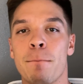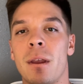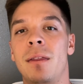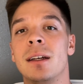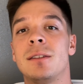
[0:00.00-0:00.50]

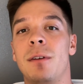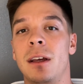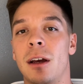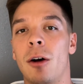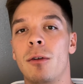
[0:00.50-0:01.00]
in this
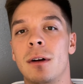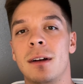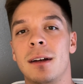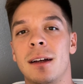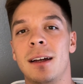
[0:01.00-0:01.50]

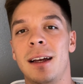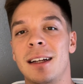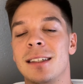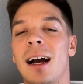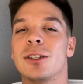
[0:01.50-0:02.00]
video,
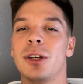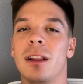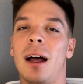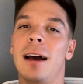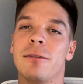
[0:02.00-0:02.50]
it's actually a
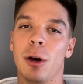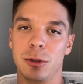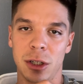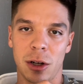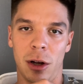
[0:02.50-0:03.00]
live
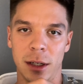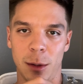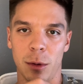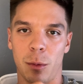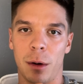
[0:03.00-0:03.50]
coaching call I did
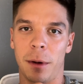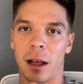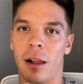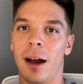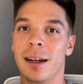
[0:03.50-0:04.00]
with one of my
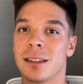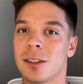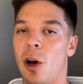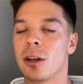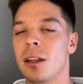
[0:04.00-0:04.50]
clients,
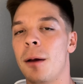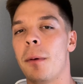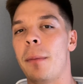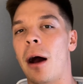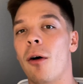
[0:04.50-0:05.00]
talking to them
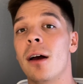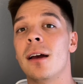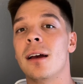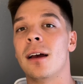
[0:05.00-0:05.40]
about